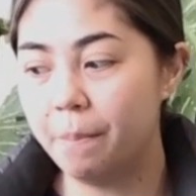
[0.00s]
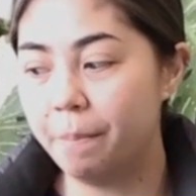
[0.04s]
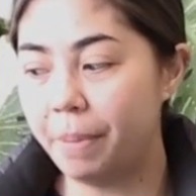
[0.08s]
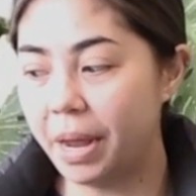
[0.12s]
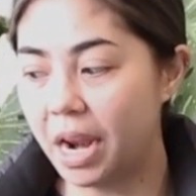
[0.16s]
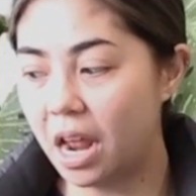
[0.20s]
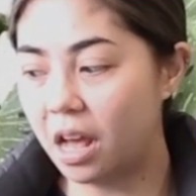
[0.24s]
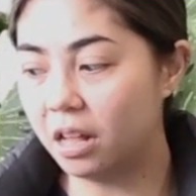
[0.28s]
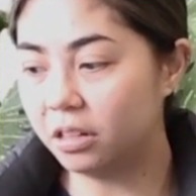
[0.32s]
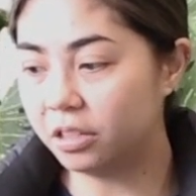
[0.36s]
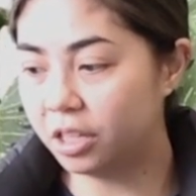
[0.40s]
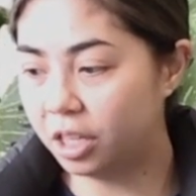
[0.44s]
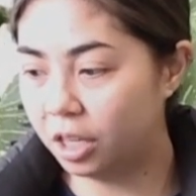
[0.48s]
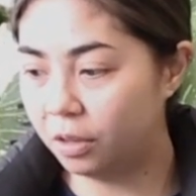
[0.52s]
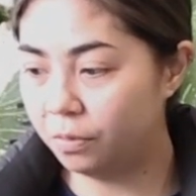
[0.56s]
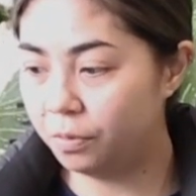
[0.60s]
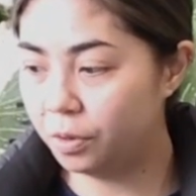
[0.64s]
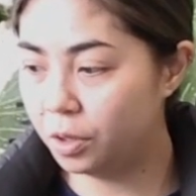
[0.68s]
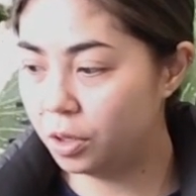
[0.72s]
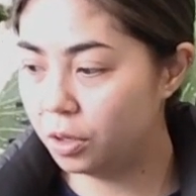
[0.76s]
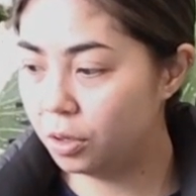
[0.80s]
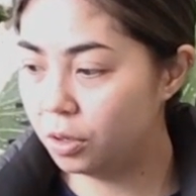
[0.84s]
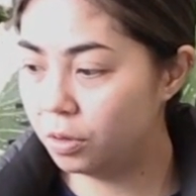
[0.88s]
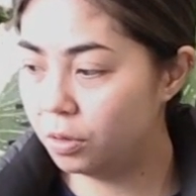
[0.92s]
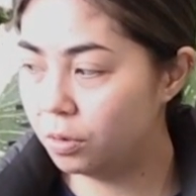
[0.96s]
but I'll give
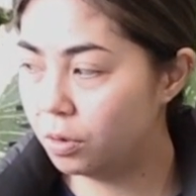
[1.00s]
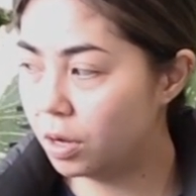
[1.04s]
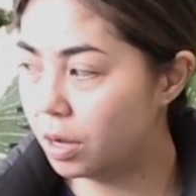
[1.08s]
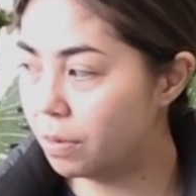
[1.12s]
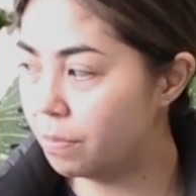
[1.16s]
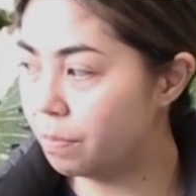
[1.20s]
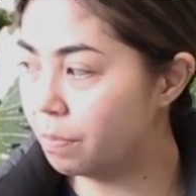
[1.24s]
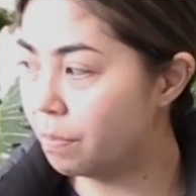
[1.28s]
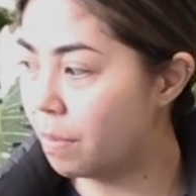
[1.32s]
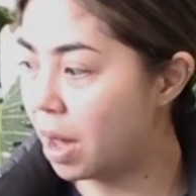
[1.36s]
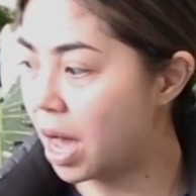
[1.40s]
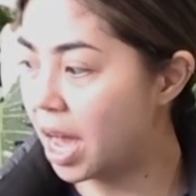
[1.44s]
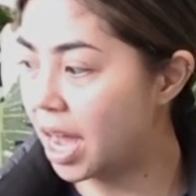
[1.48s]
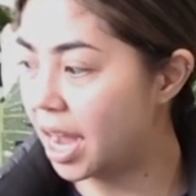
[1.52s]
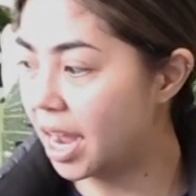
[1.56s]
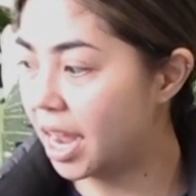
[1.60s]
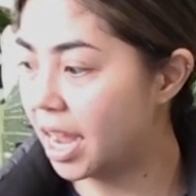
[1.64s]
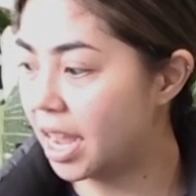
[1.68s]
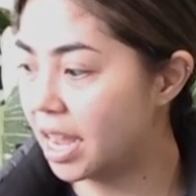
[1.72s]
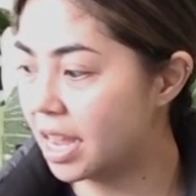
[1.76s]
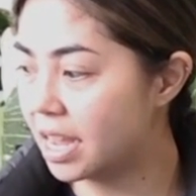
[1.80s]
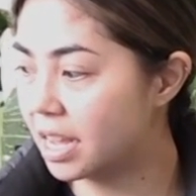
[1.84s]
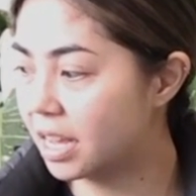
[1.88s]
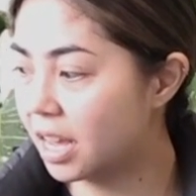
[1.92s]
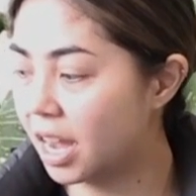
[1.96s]
you
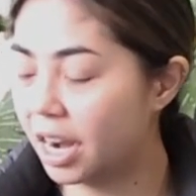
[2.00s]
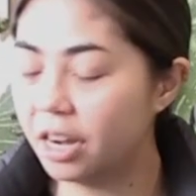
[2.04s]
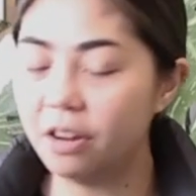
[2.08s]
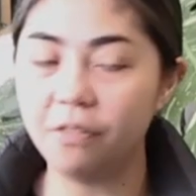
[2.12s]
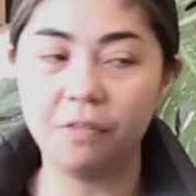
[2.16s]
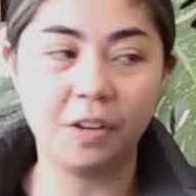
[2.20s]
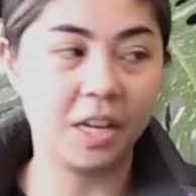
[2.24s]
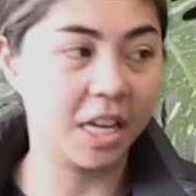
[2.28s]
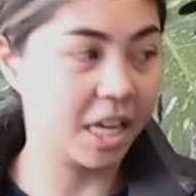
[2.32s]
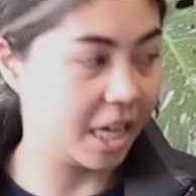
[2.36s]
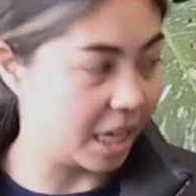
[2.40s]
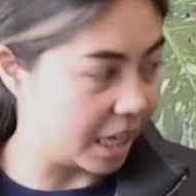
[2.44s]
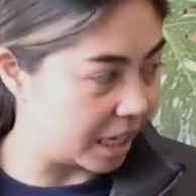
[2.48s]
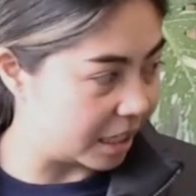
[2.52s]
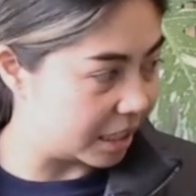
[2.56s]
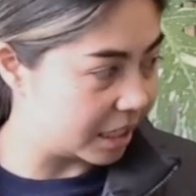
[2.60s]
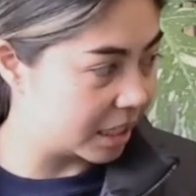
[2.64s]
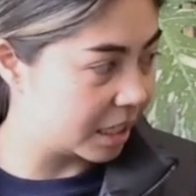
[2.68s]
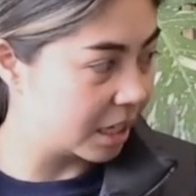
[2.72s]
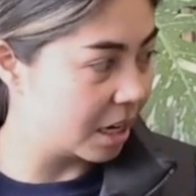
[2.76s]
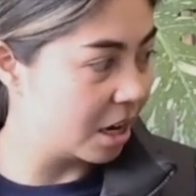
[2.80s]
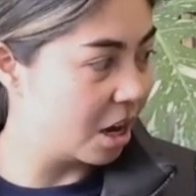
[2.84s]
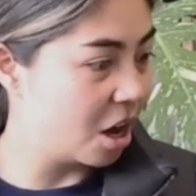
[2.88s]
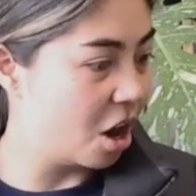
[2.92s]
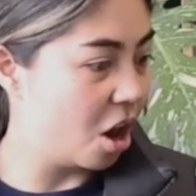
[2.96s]
my kind of
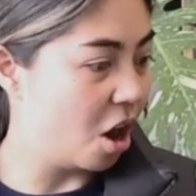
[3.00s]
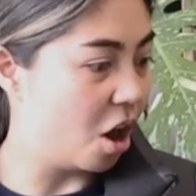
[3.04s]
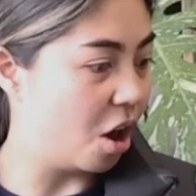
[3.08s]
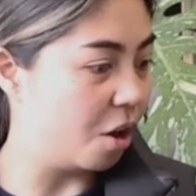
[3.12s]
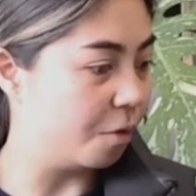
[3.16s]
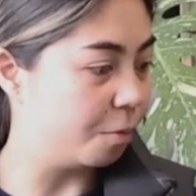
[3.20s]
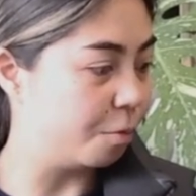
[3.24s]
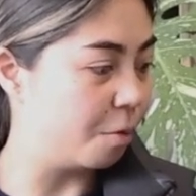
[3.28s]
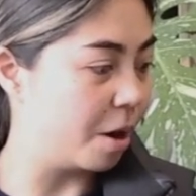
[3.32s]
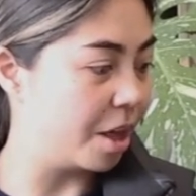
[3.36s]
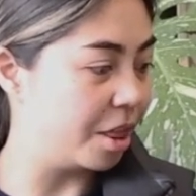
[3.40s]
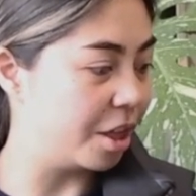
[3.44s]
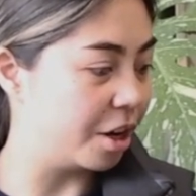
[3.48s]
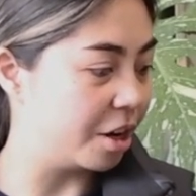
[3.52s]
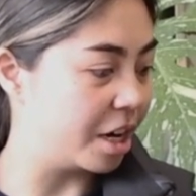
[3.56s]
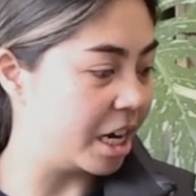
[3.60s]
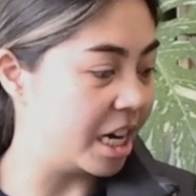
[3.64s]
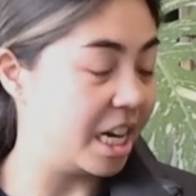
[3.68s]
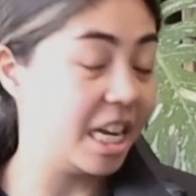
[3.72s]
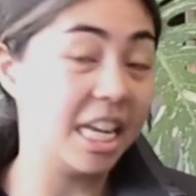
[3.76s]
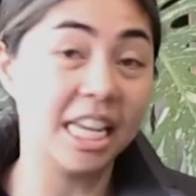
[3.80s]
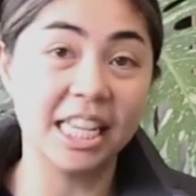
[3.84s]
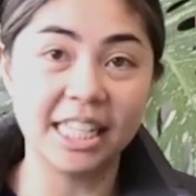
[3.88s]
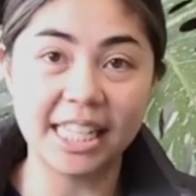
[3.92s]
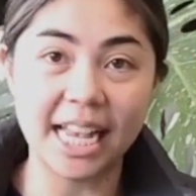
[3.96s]
hint of whether
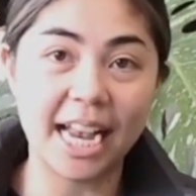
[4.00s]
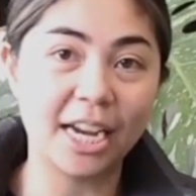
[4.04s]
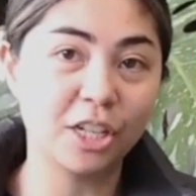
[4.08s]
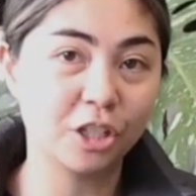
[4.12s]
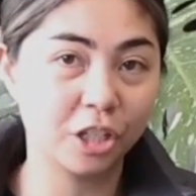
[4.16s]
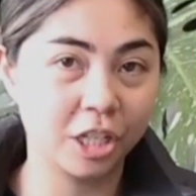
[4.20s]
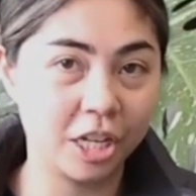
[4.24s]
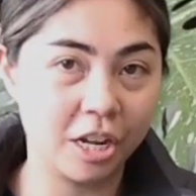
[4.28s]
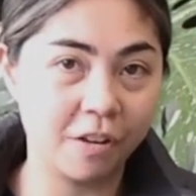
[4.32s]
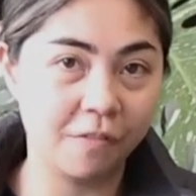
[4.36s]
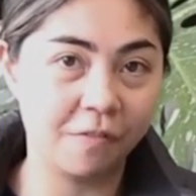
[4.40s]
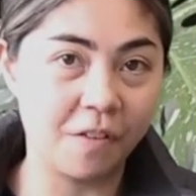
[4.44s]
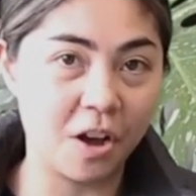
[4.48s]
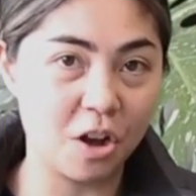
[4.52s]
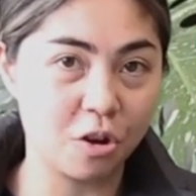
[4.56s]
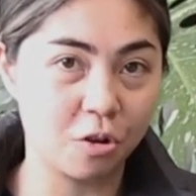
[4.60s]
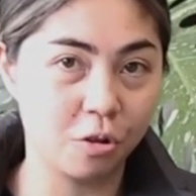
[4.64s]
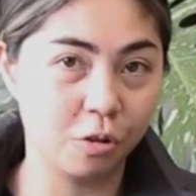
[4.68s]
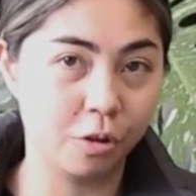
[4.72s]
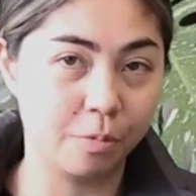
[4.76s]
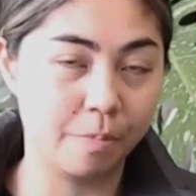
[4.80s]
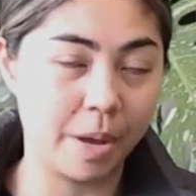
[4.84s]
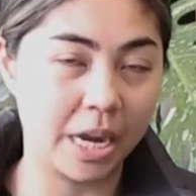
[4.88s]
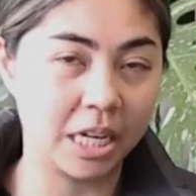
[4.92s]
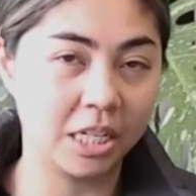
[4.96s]
it is actually a fungal
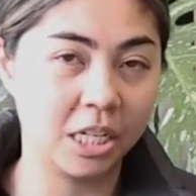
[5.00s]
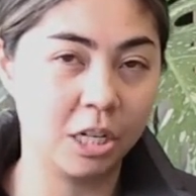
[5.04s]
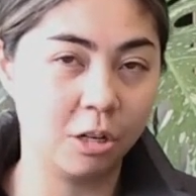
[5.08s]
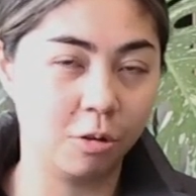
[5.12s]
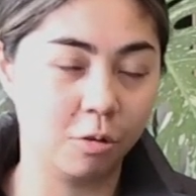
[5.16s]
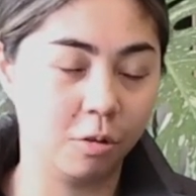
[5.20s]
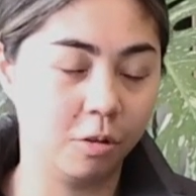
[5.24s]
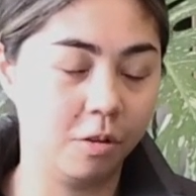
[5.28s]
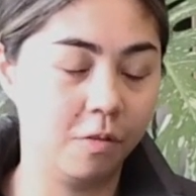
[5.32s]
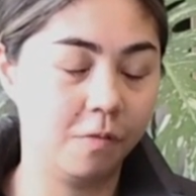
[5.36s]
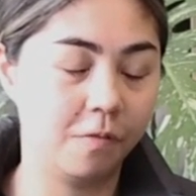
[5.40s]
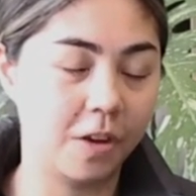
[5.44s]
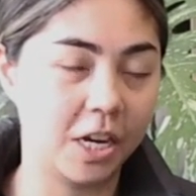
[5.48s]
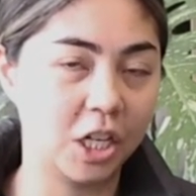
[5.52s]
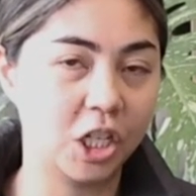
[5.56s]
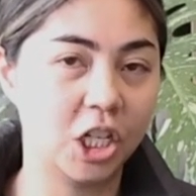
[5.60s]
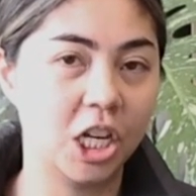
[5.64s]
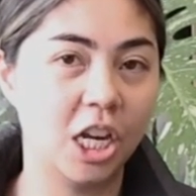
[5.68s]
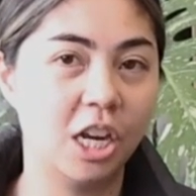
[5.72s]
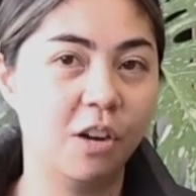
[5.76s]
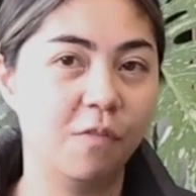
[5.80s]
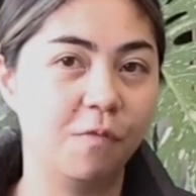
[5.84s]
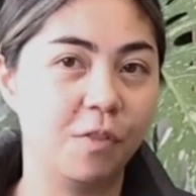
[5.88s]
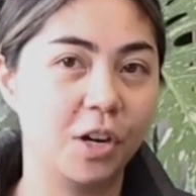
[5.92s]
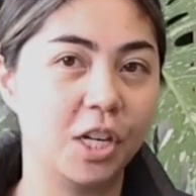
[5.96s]
or bacterial
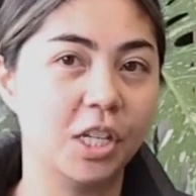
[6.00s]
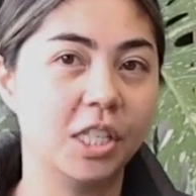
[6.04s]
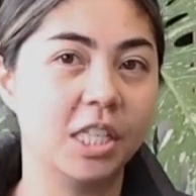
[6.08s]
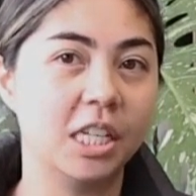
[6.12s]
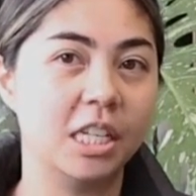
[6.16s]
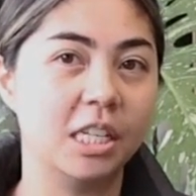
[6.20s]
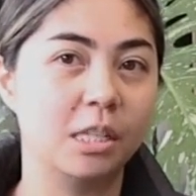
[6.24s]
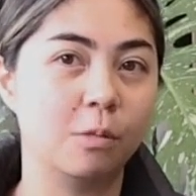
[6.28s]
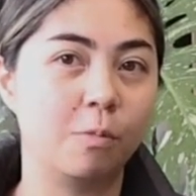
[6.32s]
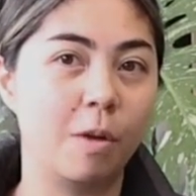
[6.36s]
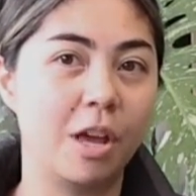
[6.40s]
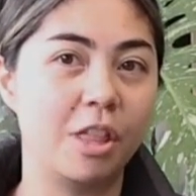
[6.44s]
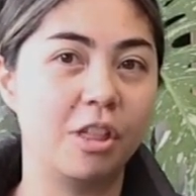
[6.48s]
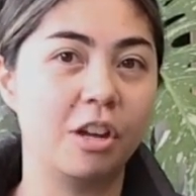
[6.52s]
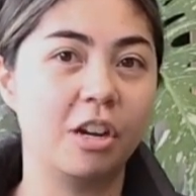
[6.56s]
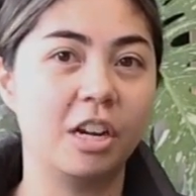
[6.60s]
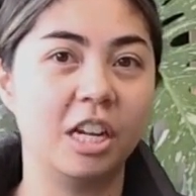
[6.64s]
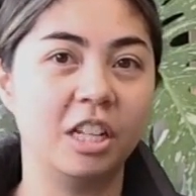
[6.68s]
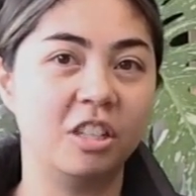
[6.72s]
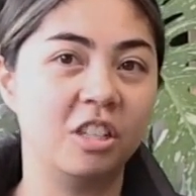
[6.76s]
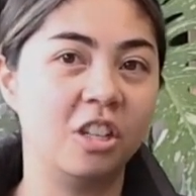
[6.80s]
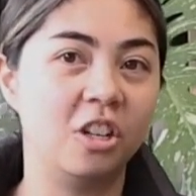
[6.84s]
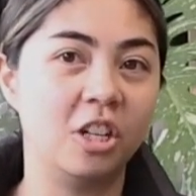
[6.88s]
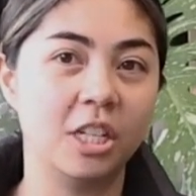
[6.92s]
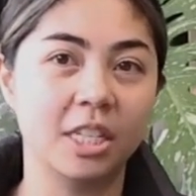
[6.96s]
infection versus whether
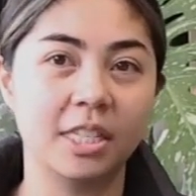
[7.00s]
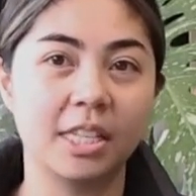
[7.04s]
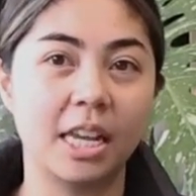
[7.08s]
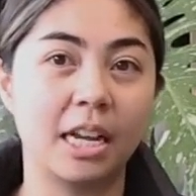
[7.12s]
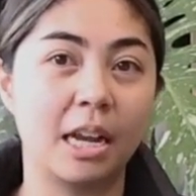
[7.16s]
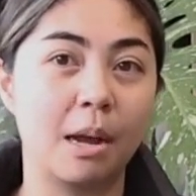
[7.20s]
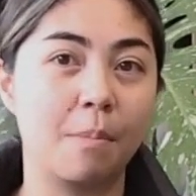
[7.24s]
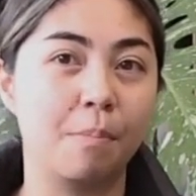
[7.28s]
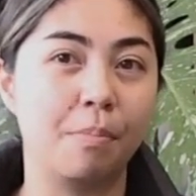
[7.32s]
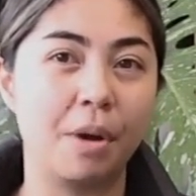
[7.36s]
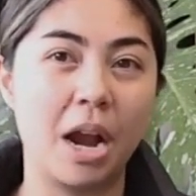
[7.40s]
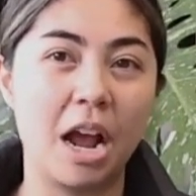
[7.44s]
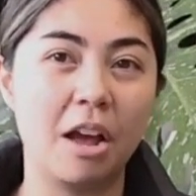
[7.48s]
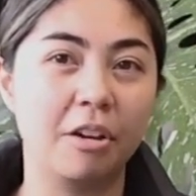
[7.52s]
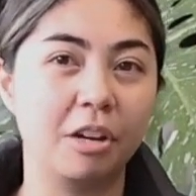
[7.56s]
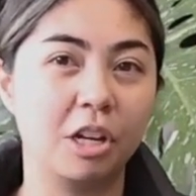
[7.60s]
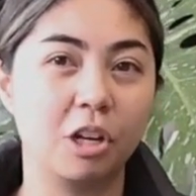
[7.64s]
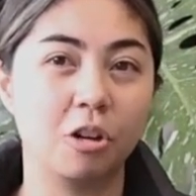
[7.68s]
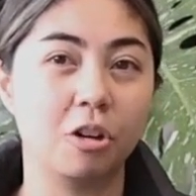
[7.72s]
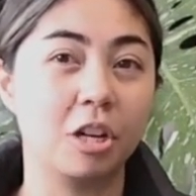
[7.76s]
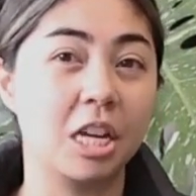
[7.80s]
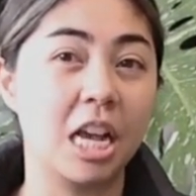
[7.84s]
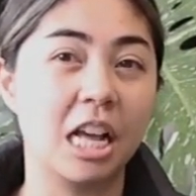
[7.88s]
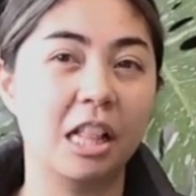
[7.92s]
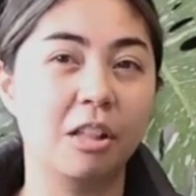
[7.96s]
it's just like a
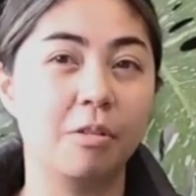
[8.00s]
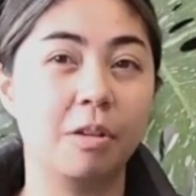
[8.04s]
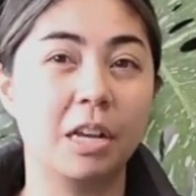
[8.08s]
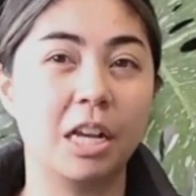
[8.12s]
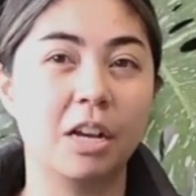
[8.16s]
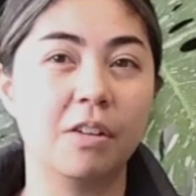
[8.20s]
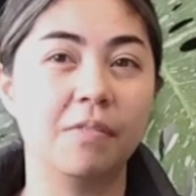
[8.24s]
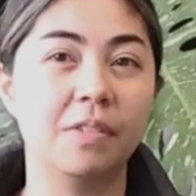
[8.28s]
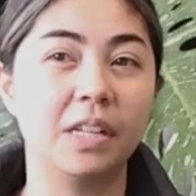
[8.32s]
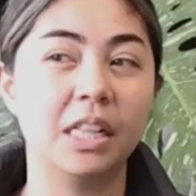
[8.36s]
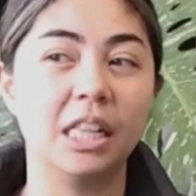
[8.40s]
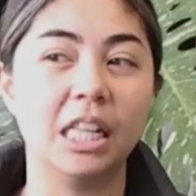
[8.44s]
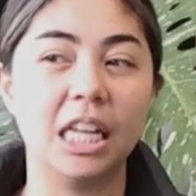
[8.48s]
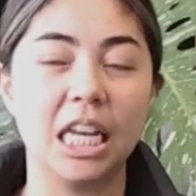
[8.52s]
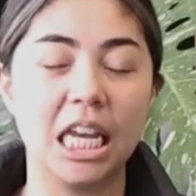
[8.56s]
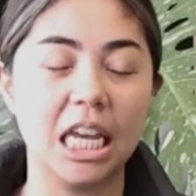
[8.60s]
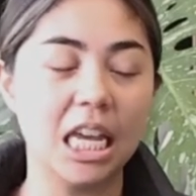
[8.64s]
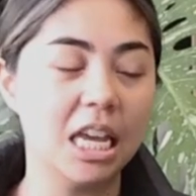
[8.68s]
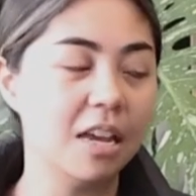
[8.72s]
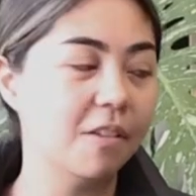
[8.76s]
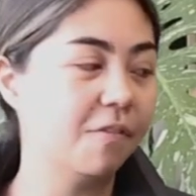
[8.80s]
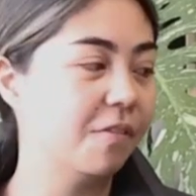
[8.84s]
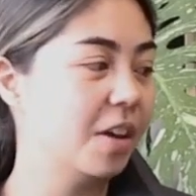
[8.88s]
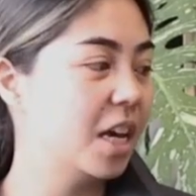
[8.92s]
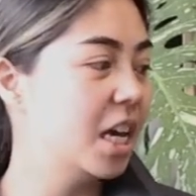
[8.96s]
browning or yellowing of a
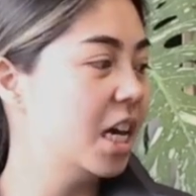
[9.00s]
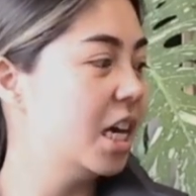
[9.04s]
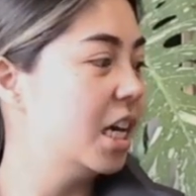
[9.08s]
leaf.